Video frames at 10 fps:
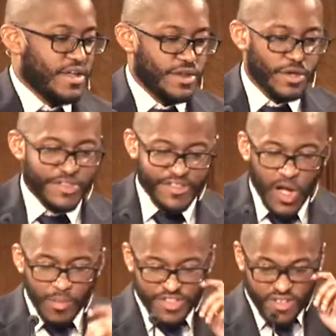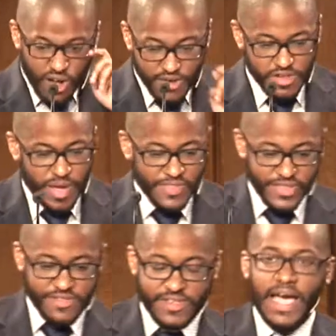The psalmist talks about
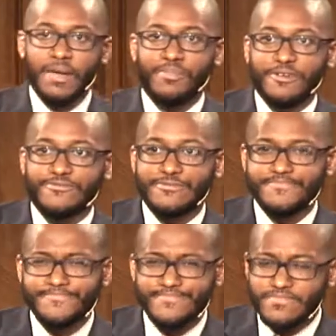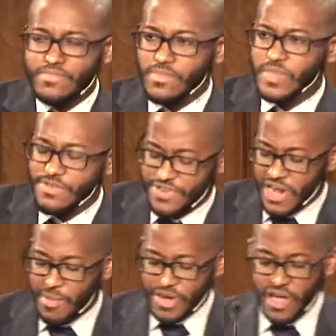this type of
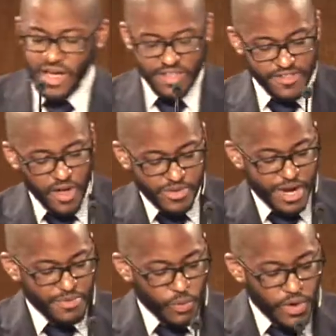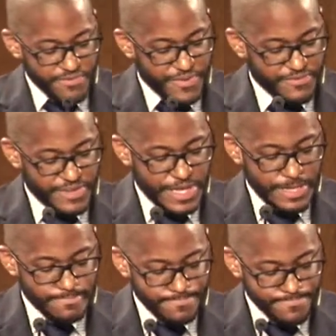phenomenon in Psalm chapter
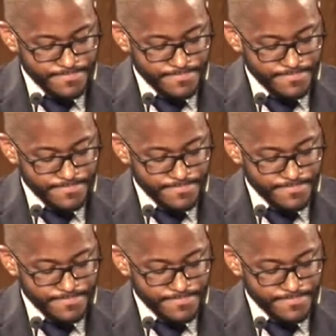115.